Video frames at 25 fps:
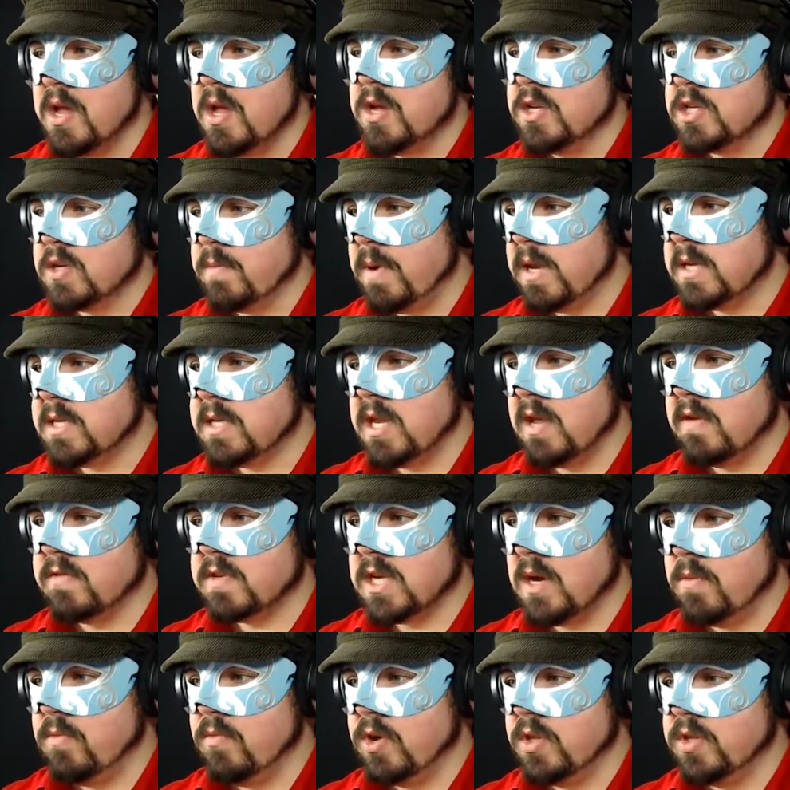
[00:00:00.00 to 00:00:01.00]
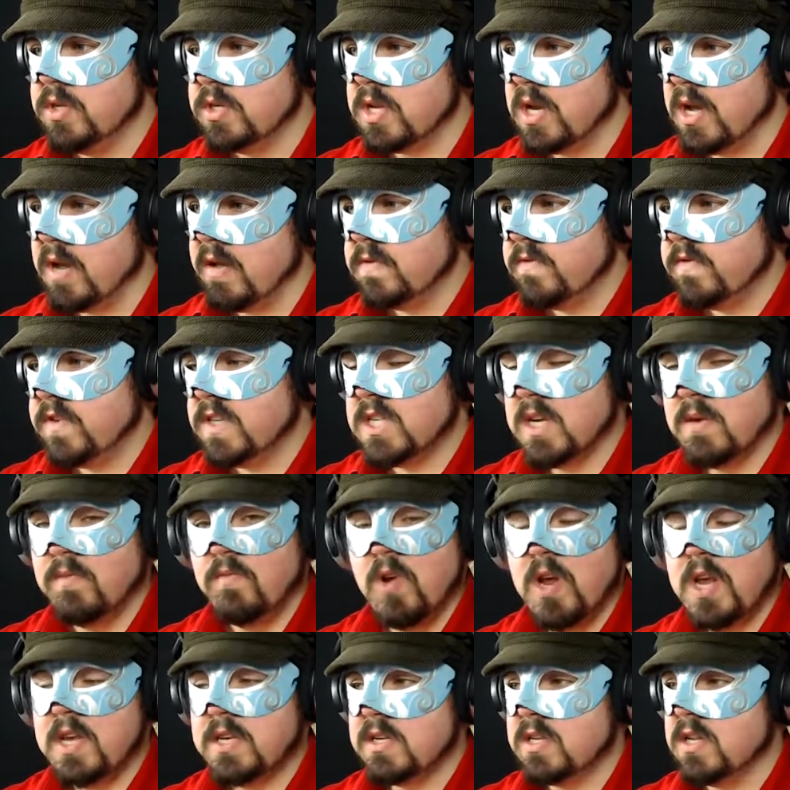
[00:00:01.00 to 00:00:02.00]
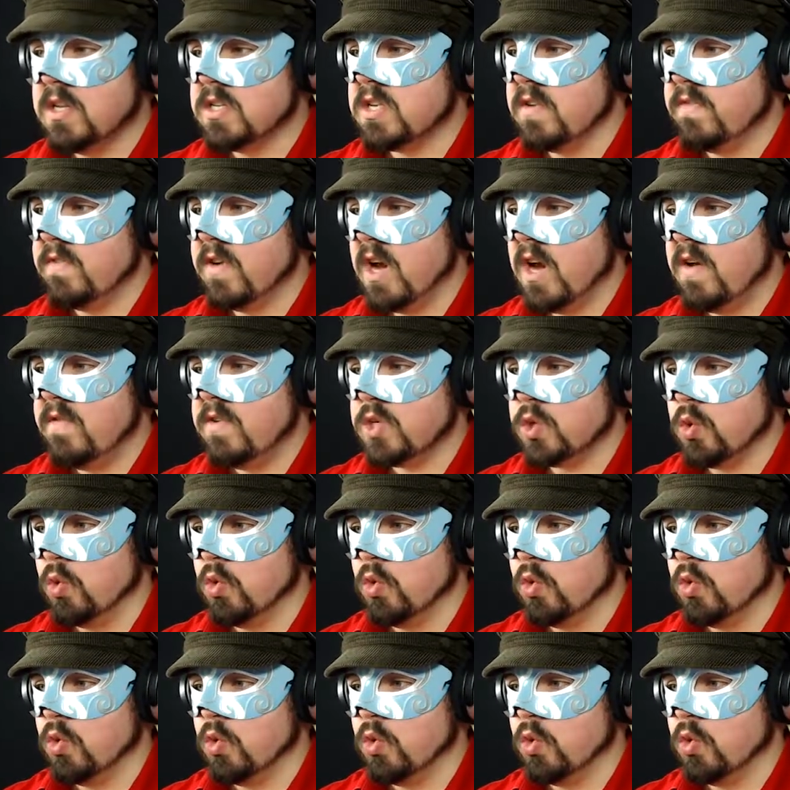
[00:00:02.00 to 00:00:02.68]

So basically, if someone's like, for some reason, the survivors,